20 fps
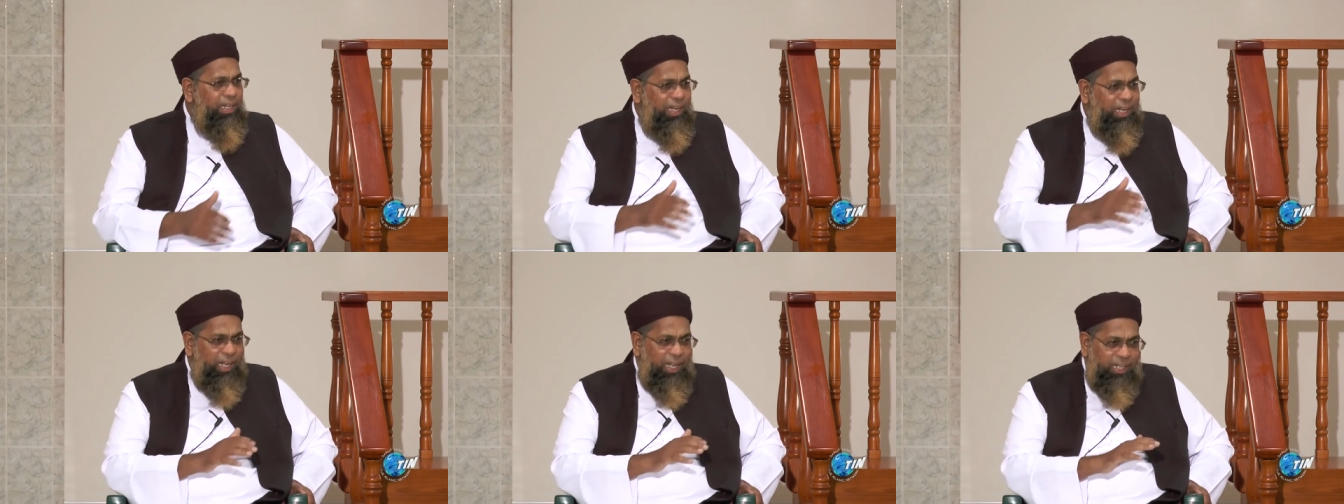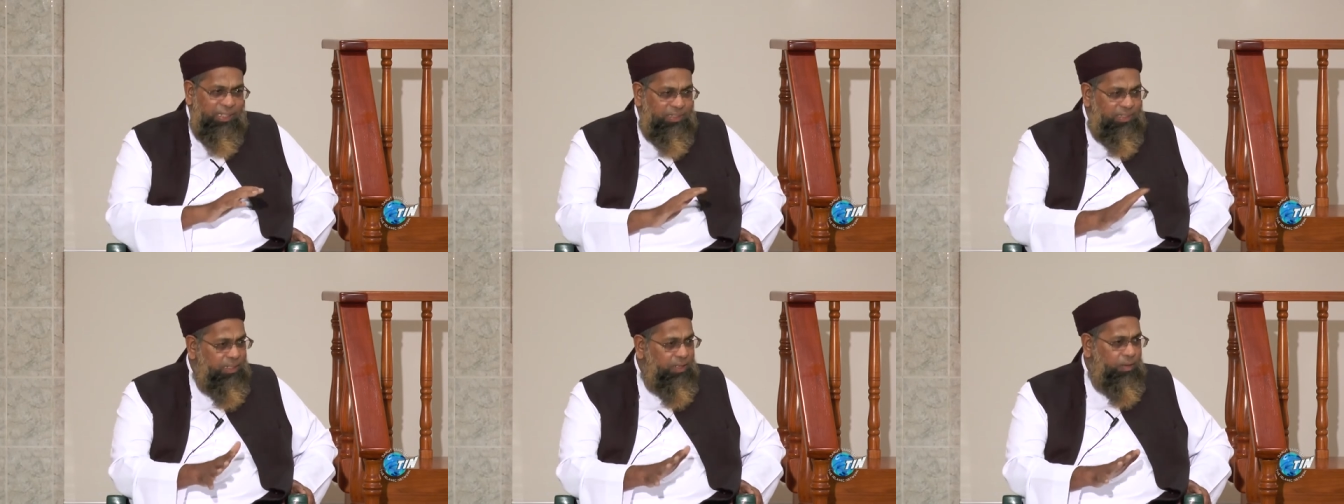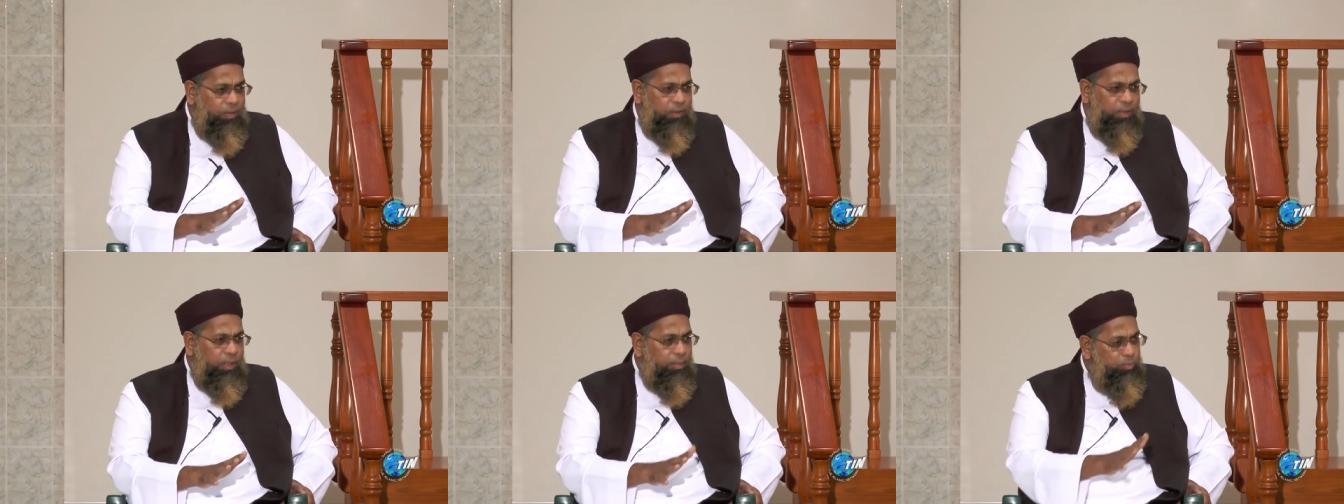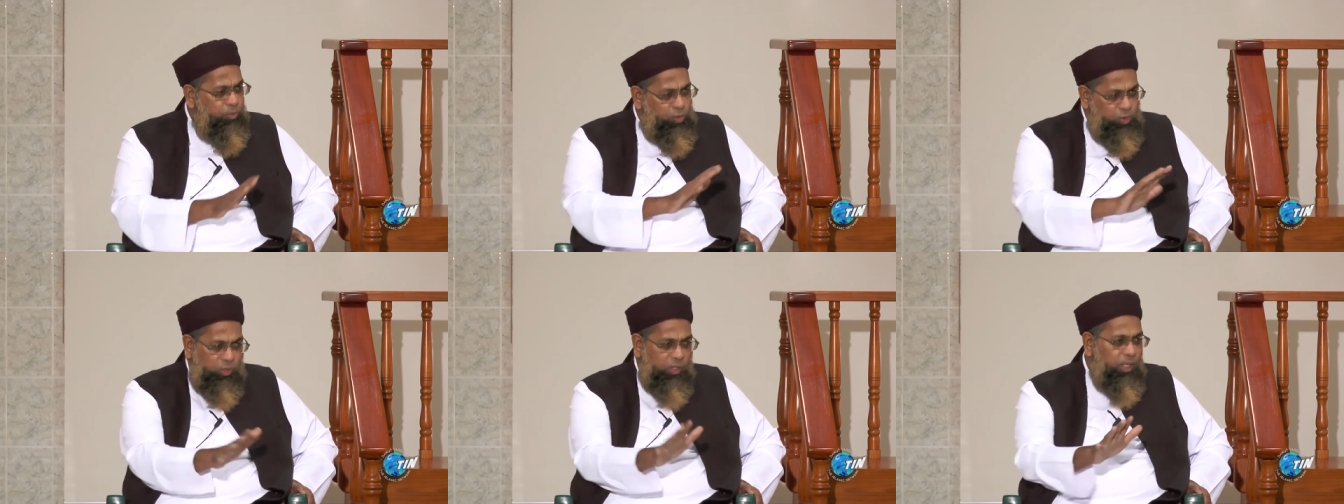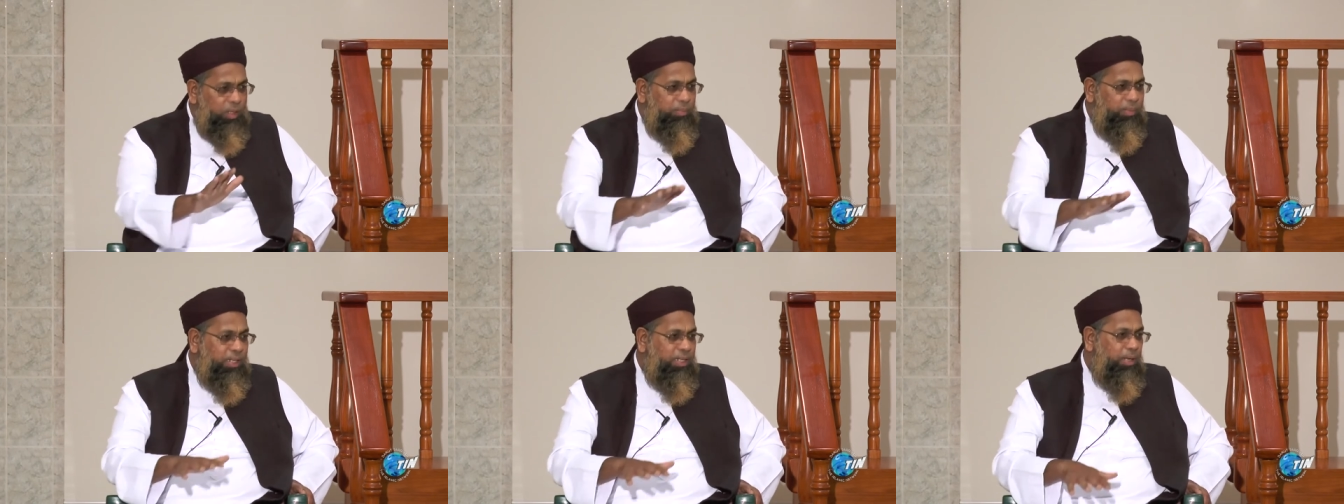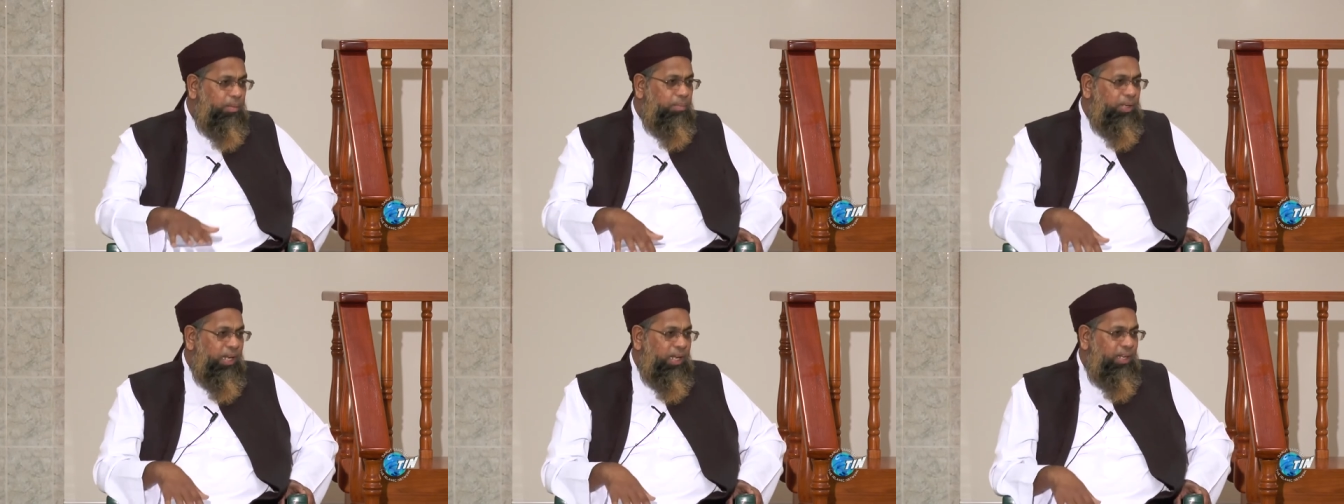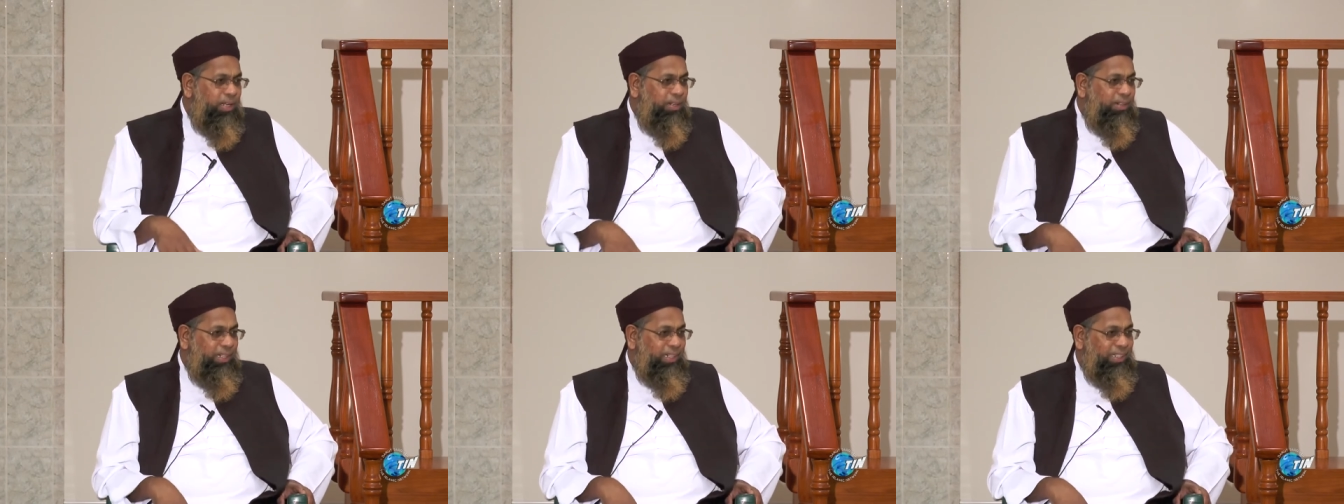La taghdab, do not become
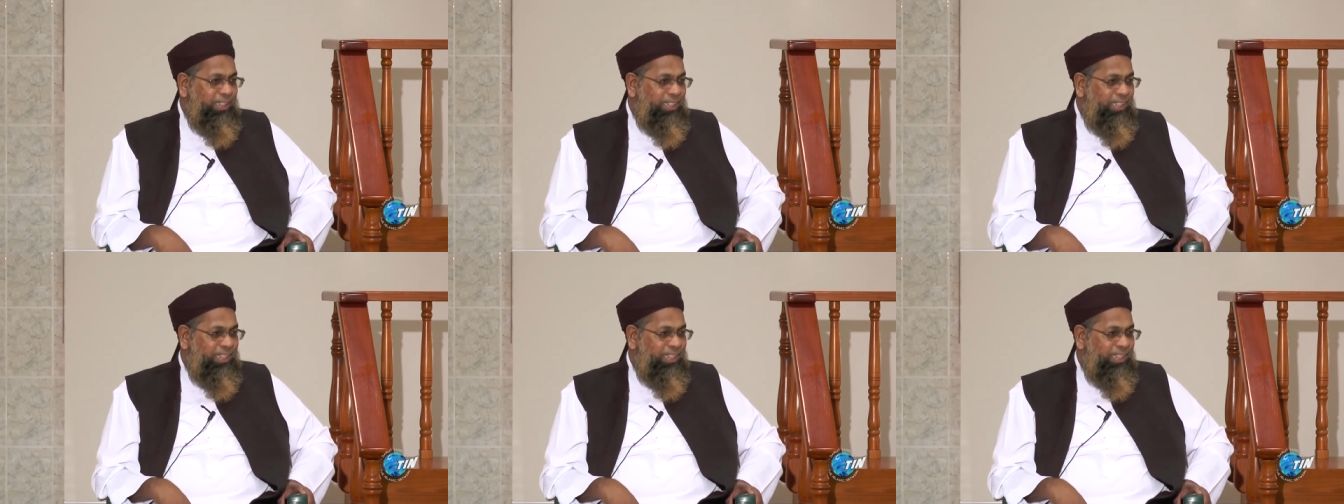angry.